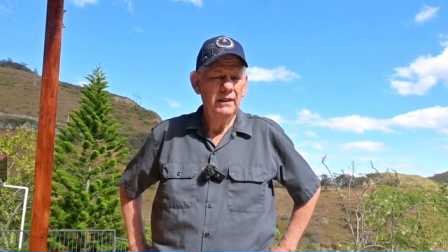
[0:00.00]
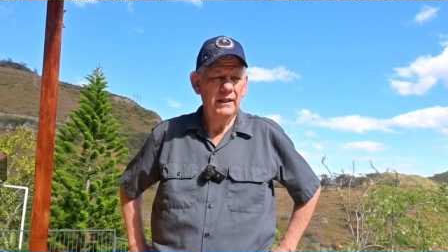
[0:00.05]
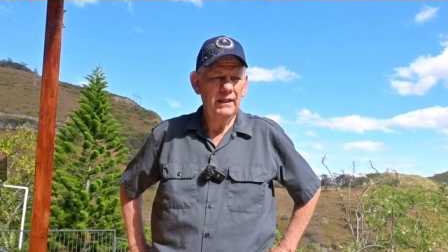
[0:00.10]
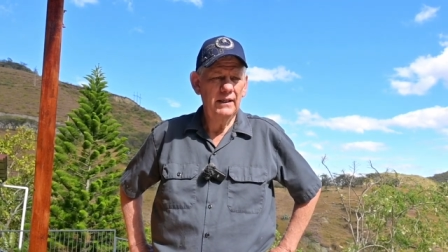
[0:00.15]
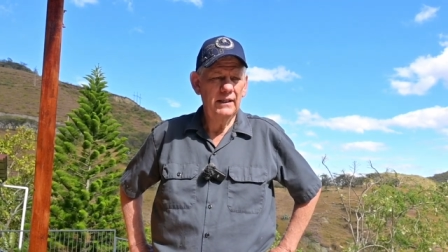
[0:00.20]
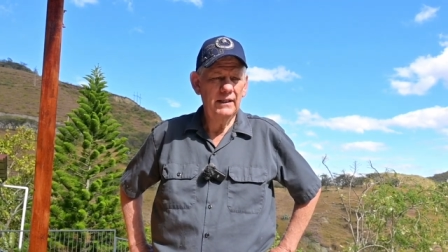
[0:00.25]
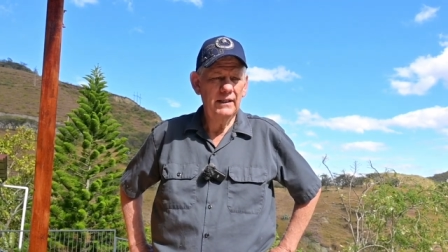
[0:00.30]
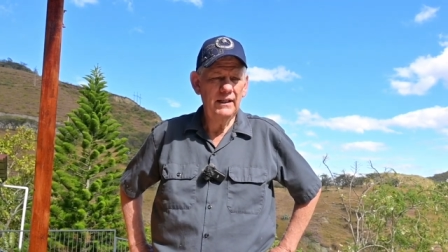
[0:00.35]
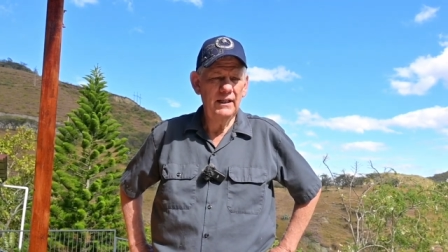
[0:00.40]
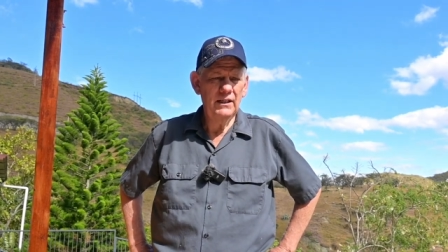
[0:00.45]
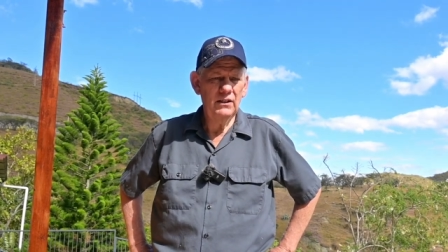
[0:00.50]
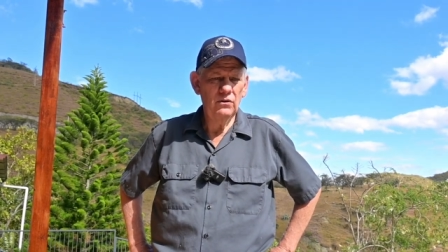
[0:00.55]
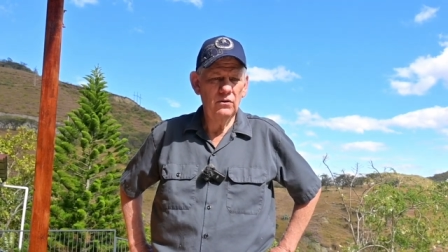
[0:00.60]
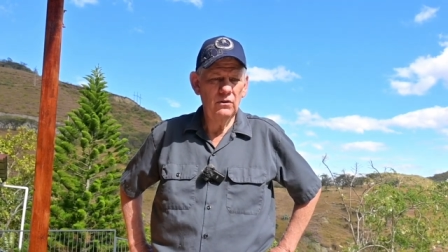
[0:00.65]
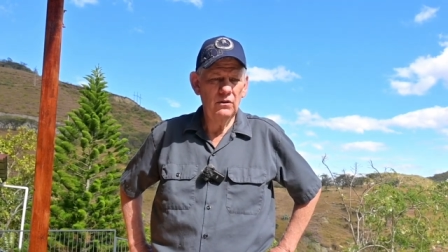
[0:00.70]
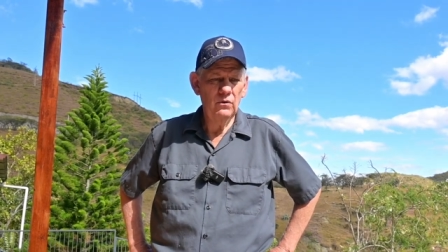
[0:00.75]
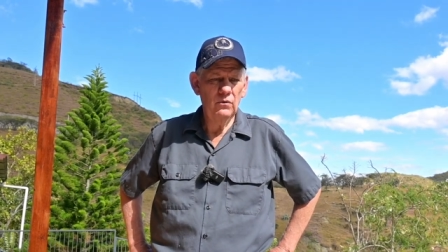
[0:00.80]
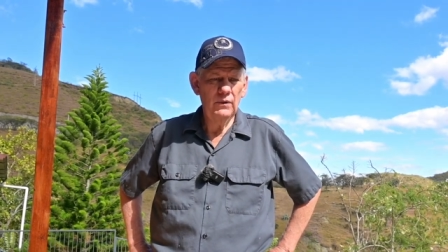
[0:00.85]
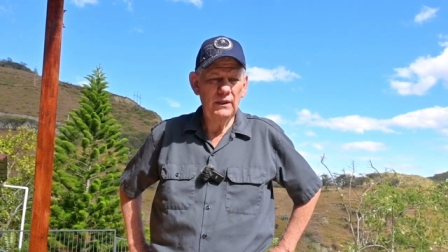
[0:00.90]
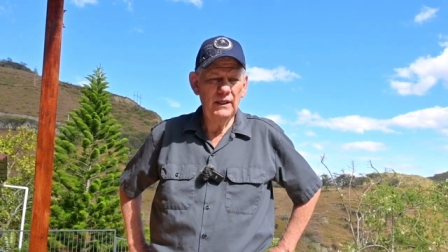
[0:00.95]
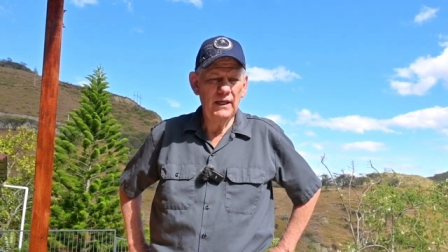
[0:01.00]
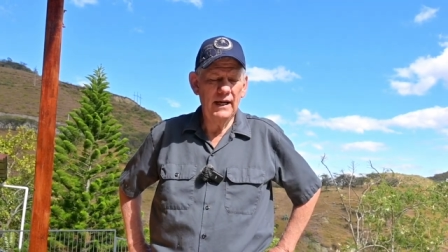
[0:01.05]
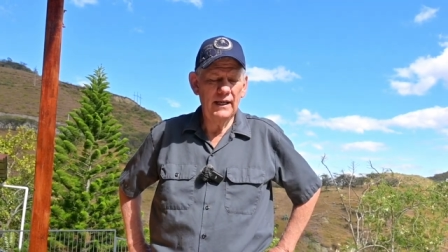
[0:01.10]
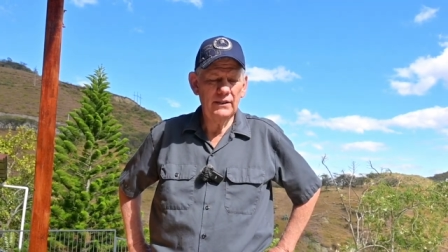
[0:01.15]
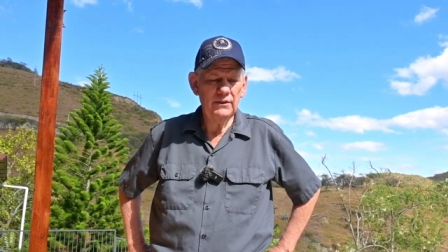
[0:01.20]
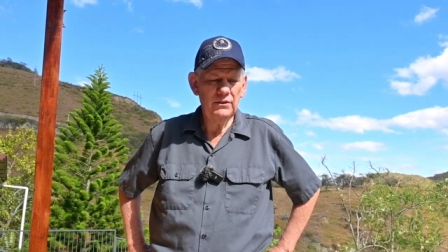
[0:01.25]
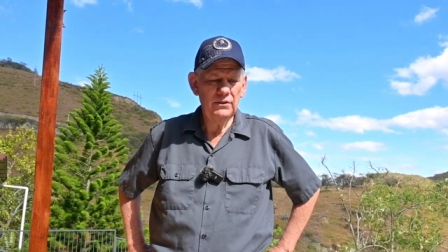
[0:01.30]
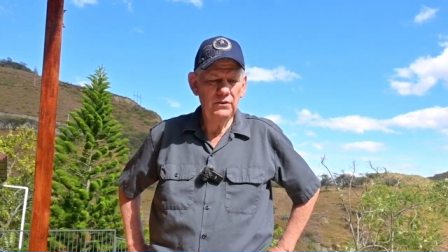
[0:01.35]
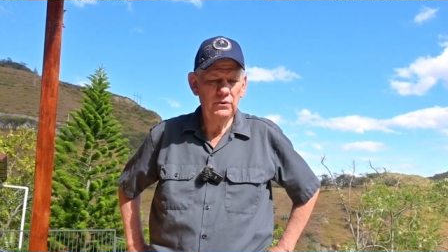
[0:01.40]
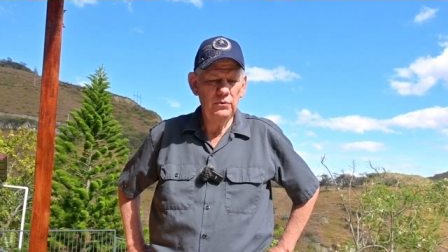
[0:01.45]
And again, we
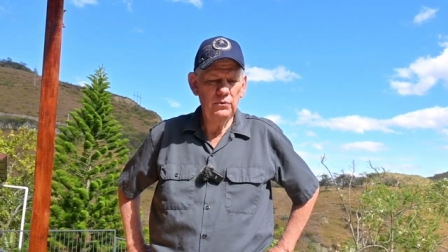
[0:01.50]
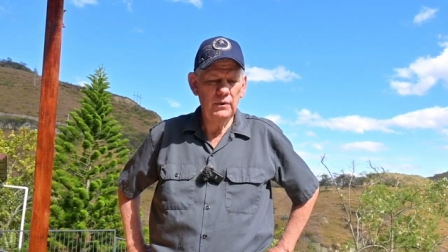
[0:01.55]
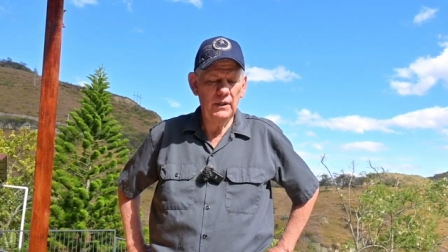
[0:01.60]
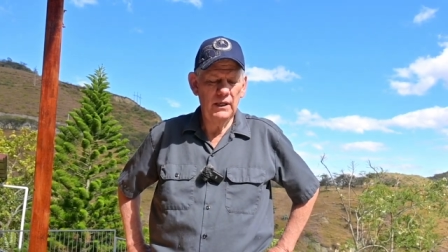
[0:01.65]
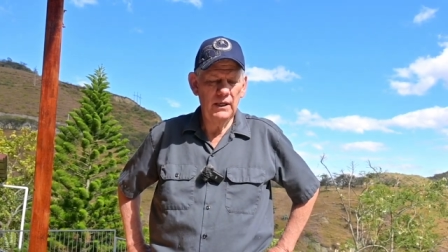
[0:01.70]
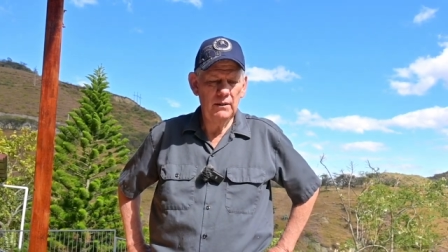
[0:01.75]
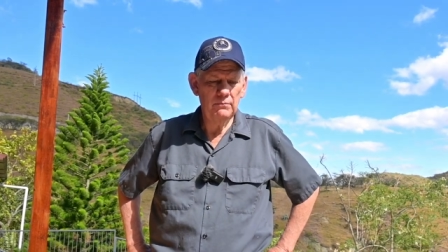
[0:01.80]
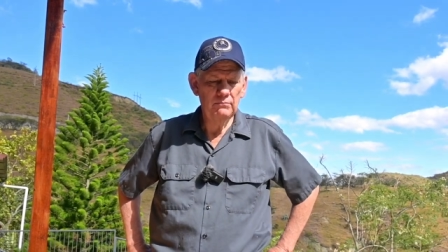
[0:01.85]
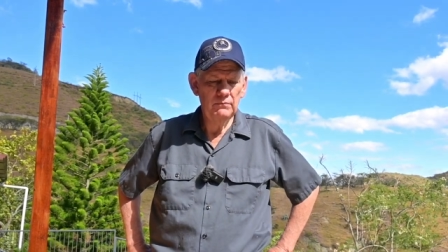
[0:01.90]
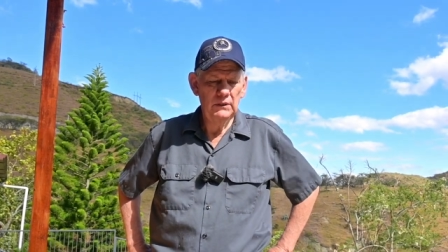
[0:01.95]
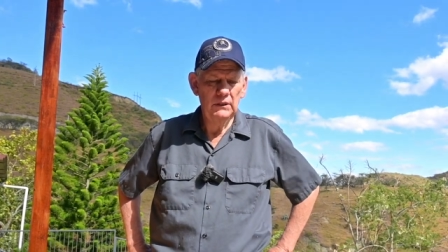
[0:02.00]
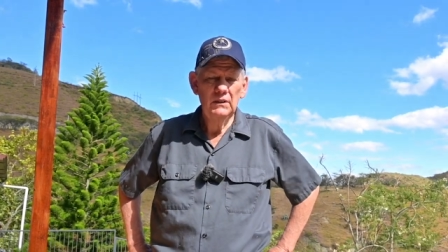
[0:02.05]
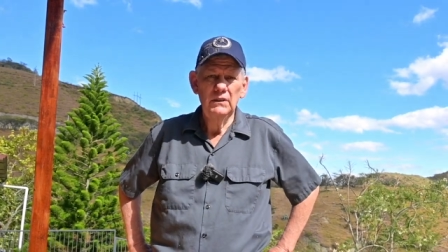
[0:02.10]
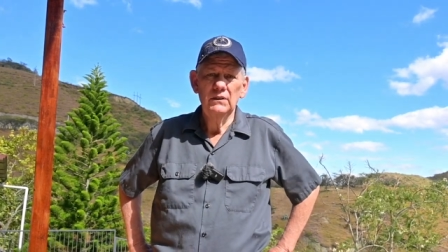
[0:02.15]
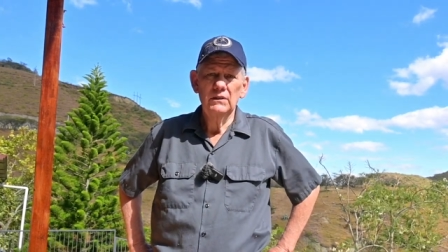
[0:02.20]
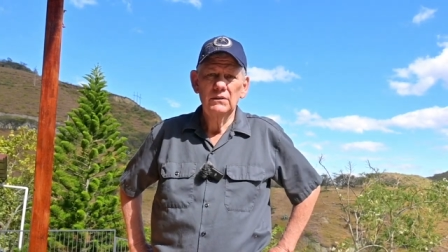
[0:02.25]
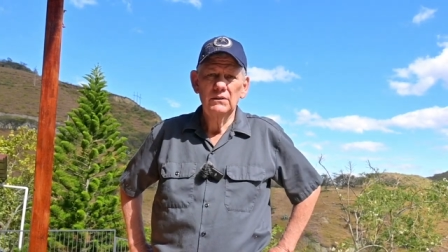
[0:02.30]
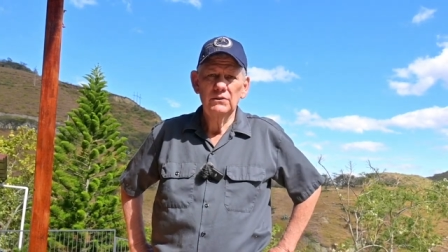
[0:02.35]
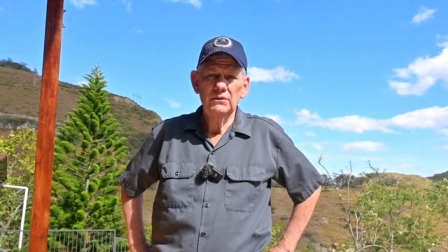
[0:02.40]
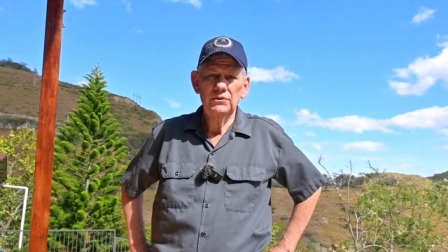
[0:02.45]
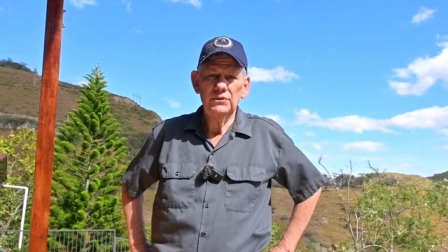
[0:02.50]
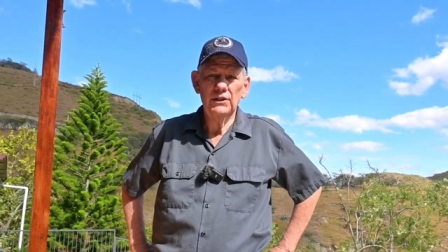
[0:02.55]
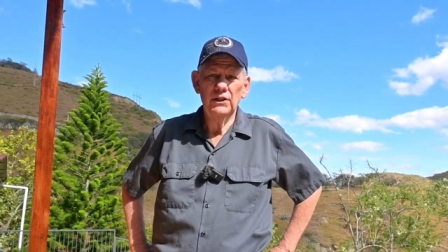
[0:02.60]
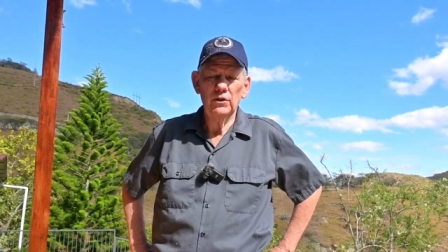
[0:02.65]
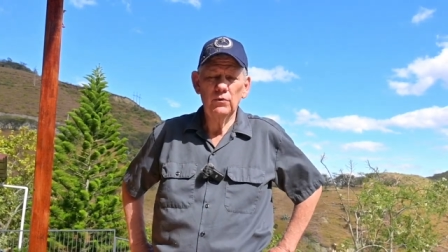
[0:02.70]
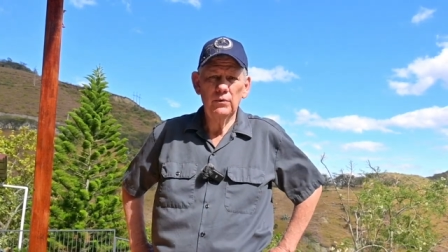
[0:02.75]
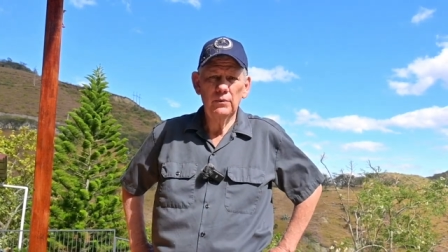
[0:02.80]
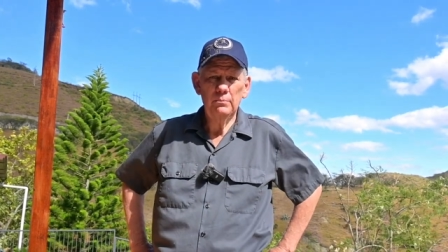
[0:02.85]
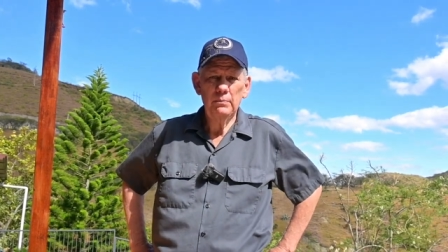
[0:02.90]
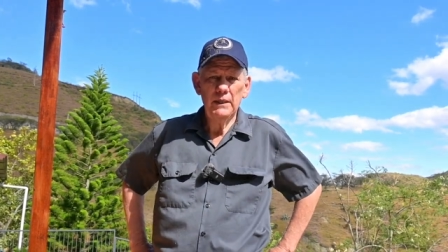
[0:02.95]
like to um,
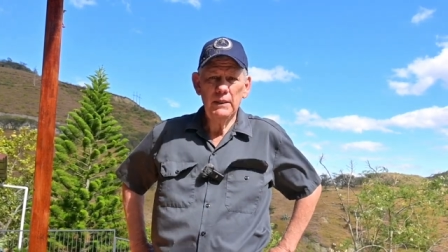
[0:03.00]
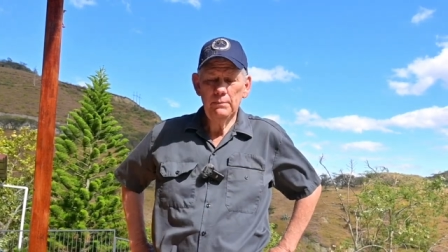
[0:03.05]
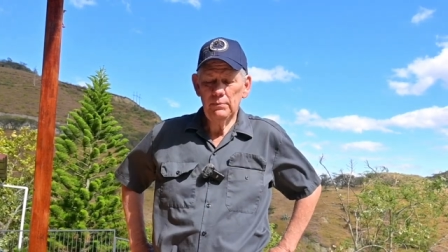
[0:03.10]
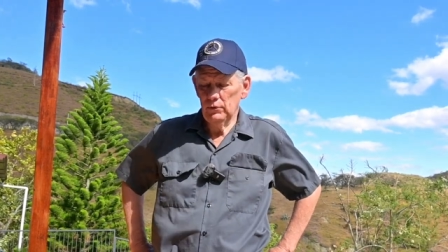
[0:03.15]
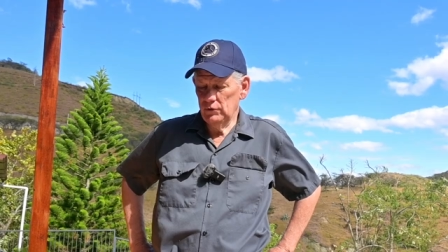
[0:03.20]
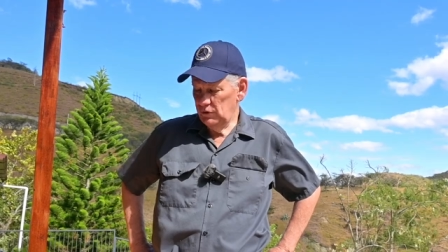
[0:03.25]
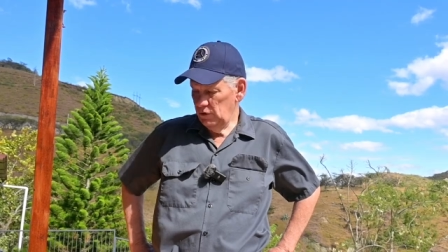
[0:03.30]
share with people.